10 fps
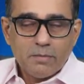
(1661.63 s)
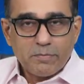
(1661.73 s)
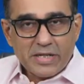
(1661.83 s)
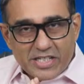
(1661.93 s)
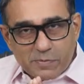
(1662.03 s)

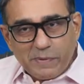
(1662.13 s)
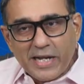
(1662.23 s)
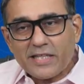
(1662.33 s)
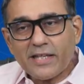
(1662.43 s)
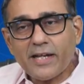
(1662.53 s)
But
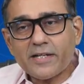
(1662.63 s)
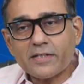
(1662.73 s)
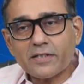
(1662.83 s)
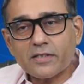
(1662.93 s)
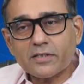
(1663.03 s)
despite that,
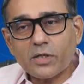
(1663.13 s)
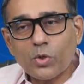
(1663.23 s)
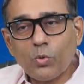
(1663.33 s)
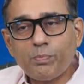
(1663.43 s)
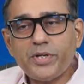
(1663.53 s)
the
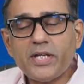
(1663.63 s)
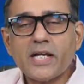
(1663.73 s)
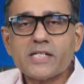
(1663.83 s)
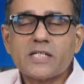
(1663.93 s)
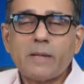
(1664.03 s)
rupee
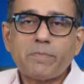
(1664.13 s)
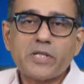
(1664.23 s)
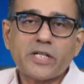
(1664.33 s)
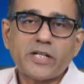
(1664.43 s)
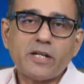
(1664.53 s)
has
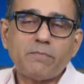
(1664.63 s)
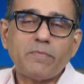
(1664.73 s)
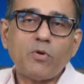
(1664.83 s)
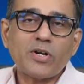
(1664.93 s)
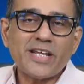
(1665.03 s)
depreciated
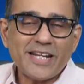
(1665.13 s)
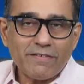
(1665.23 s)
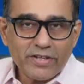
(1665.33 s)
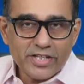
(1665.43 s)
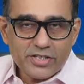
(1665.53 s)
on an
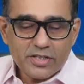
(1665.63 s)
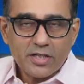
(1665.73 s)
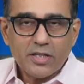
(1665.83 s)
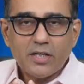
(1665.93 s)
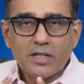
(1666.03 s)
average
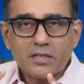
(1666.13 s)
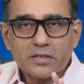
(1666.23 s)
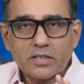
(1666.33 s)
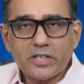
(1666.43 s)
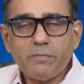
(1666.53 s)

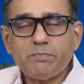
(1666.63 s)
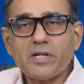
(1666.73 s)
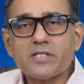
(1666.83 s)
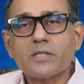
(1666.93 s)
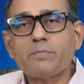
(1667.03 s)

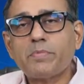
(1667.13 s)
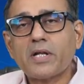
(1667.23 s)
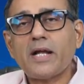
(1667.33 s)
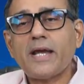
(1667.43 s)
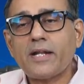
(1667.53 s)
3%
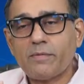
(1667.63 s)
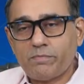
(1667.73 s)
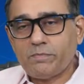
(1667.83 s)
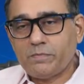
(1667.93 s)
per annum.